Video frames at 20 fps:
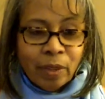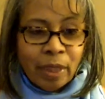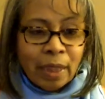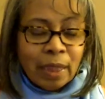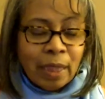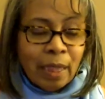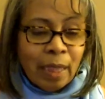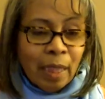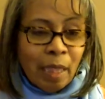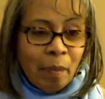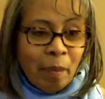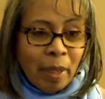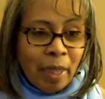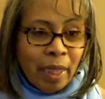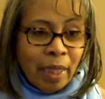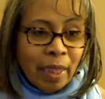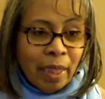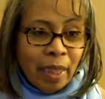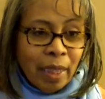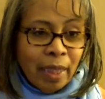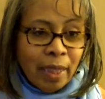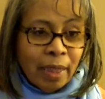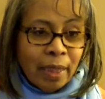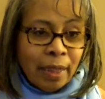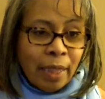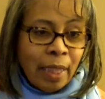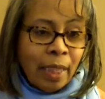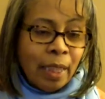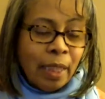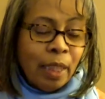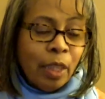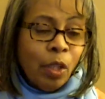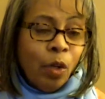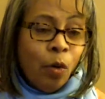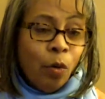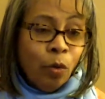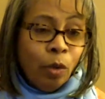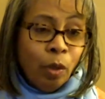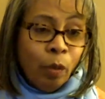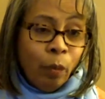just limited to say that the
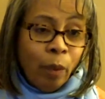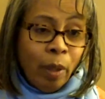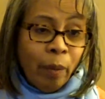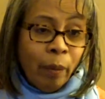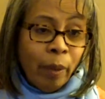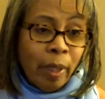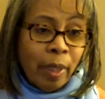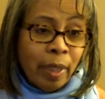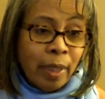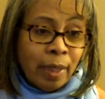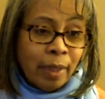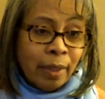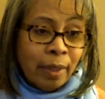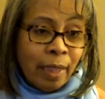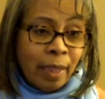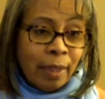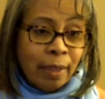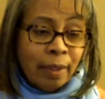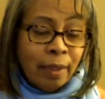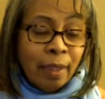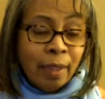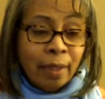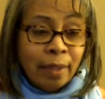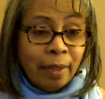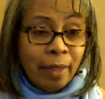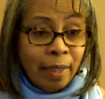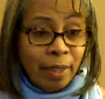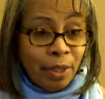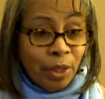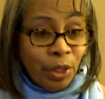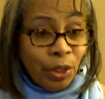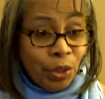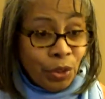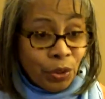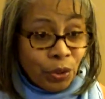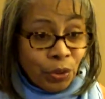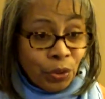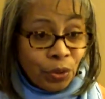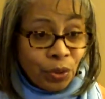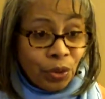only way we can assess things like
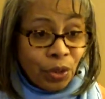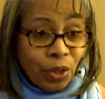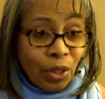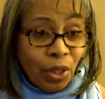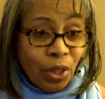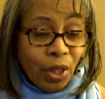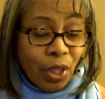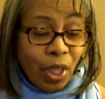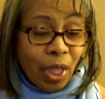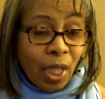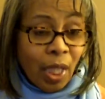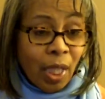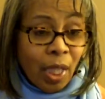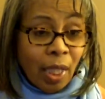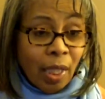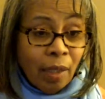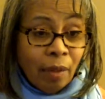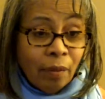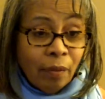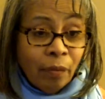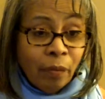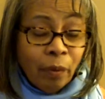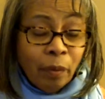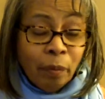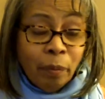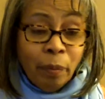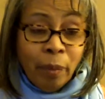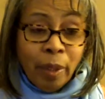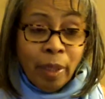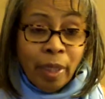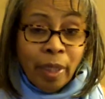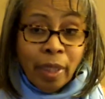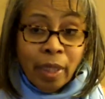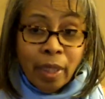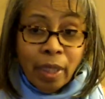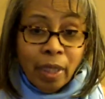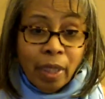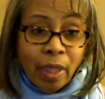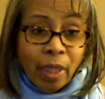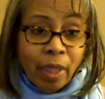teachers would be
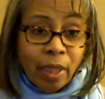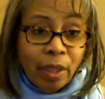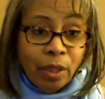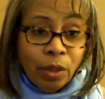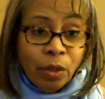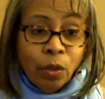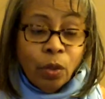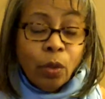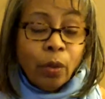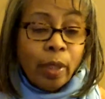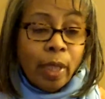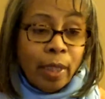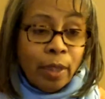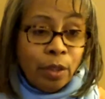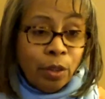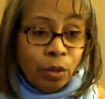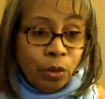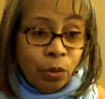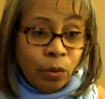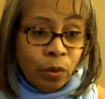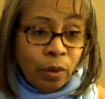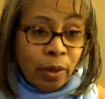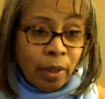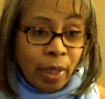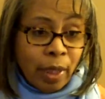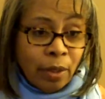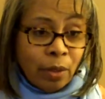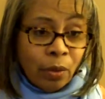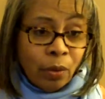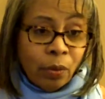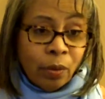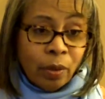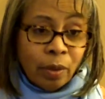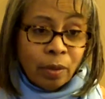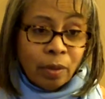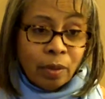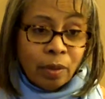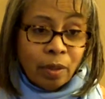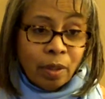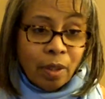to look at student test scores.
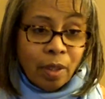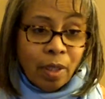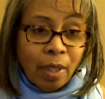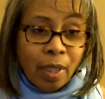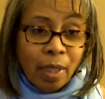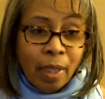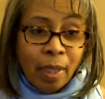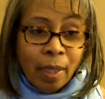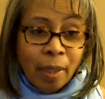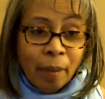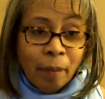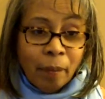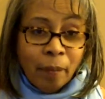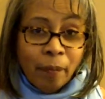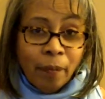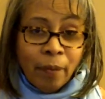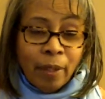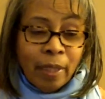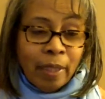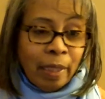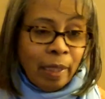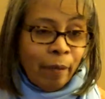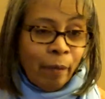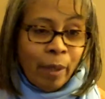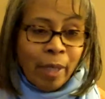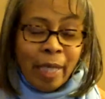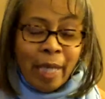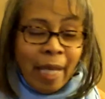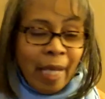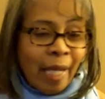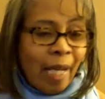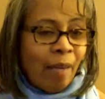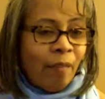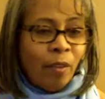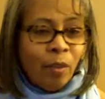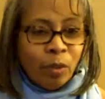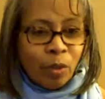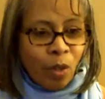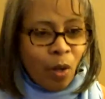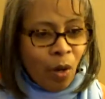We can't have
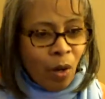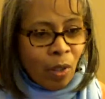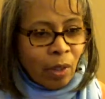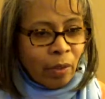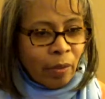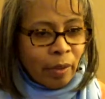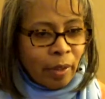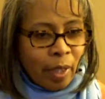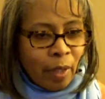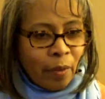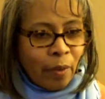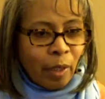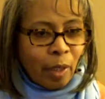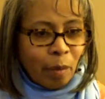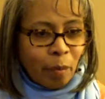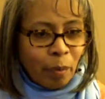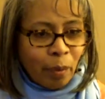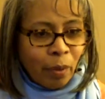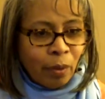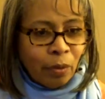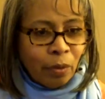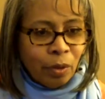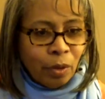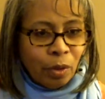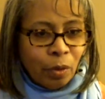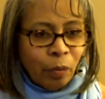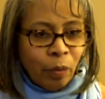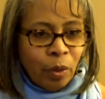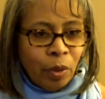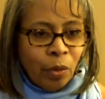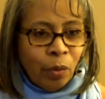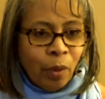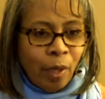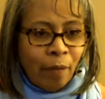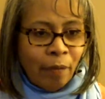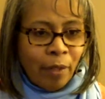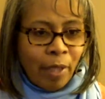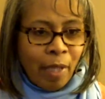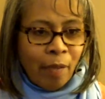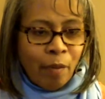those all or nothing approaches. We do
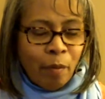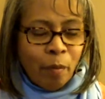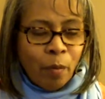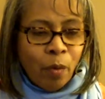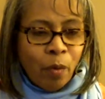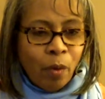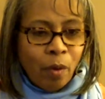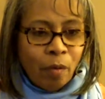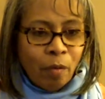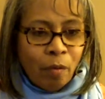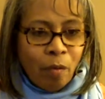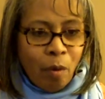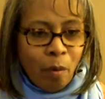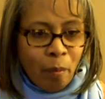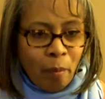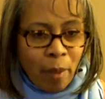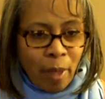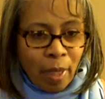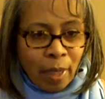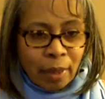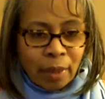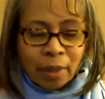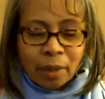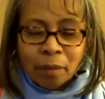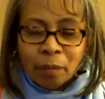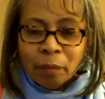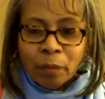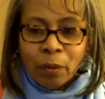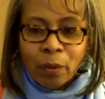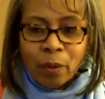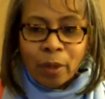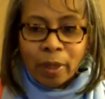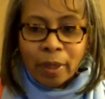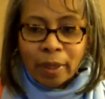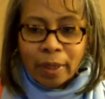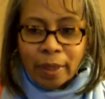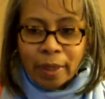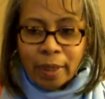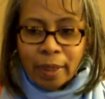have to have a more robust, more